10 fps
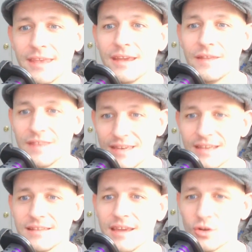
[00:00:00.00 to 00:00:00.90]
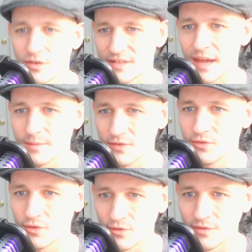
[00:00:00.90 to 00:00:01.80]
The dictator is
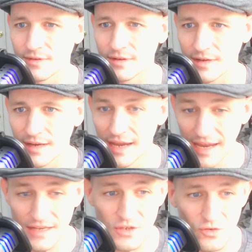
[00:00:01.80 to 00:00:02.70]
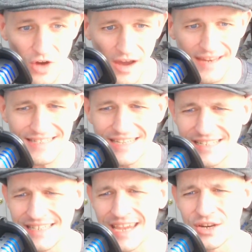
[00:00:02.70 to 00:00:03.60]
absolute. And so God as
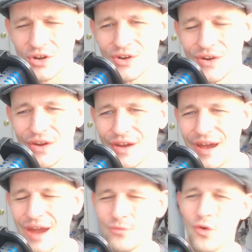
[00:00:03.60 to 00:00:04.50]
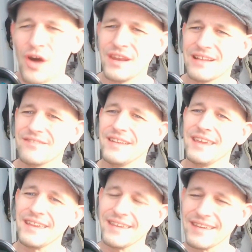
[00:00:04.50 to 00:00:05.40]
dictator,
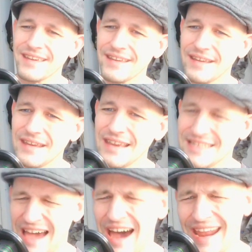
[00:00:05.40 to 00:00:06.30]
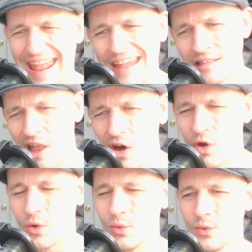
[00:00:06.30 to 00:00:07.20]
ironically, is high and
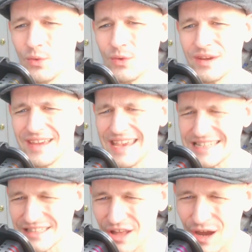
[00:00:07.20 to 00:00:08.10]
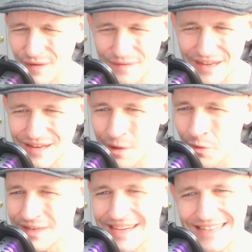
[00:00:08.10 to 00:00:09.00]
low. He's lofty, no
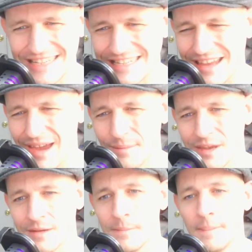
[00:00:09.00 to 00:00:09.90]
one can stop him.